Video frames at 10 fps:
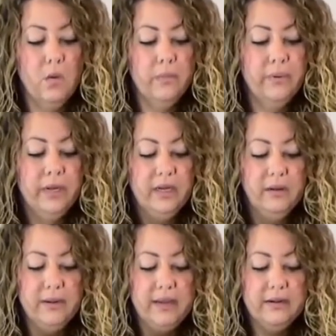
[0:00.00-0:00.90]
When putting
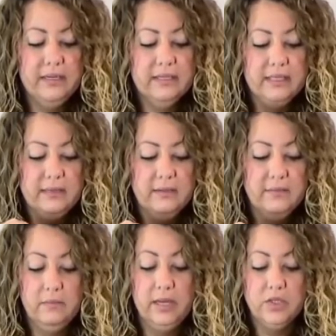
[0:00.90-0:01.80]
your batteries in,
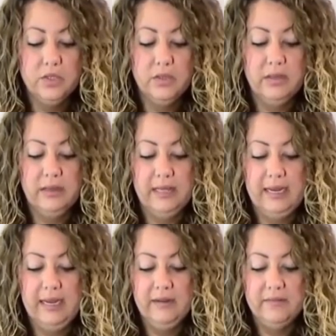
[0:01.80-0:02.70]
make sure that the
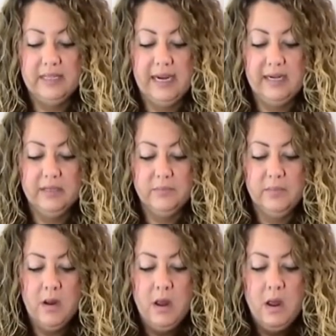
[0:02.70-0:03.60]
negative side is
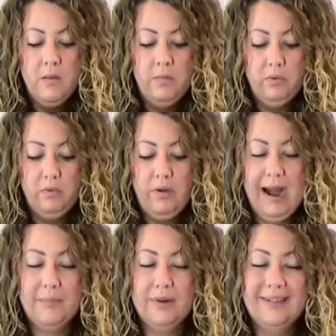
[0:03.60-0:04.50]

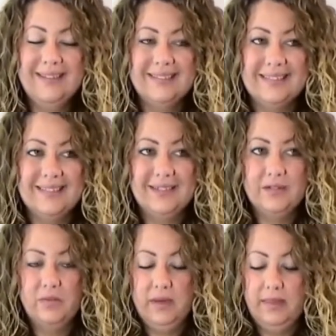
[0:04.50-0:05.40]
properly
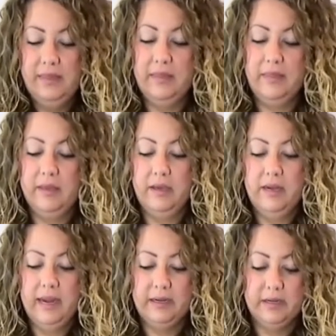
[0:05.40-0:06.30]
centered with the
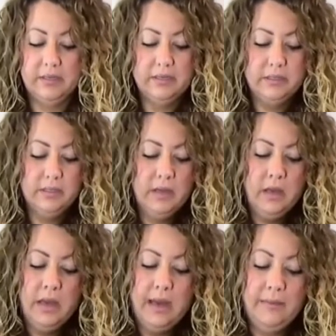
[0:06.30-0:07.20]
connectors.
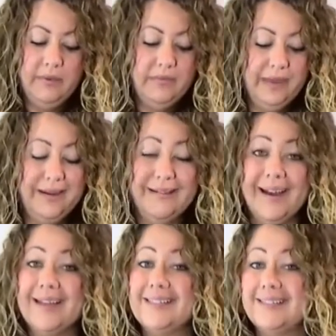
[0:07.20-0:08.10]
If they are
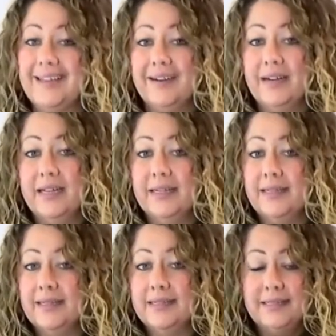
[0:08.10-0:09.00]
not centered, it
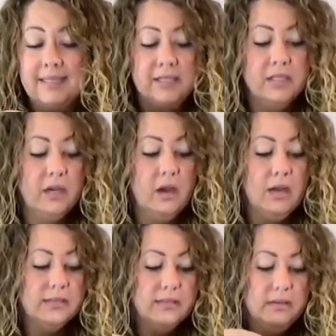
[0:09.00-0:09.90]
does tend to
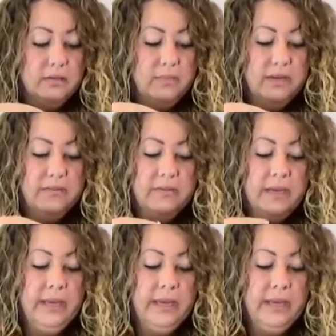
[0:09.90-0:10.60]
cause a little bit of